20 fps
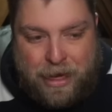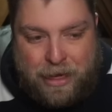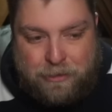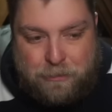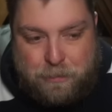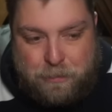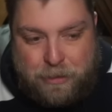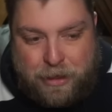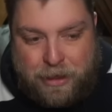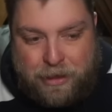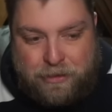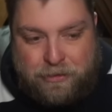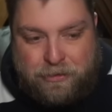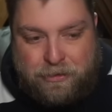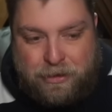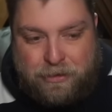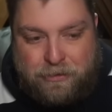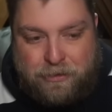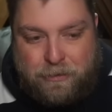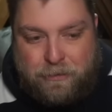has been
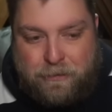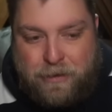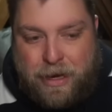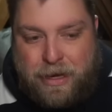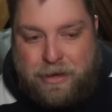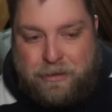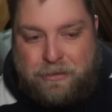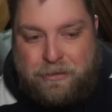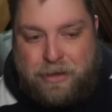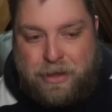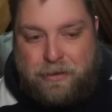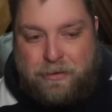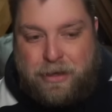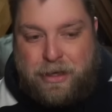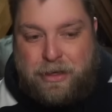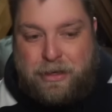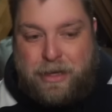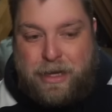since the Fire TV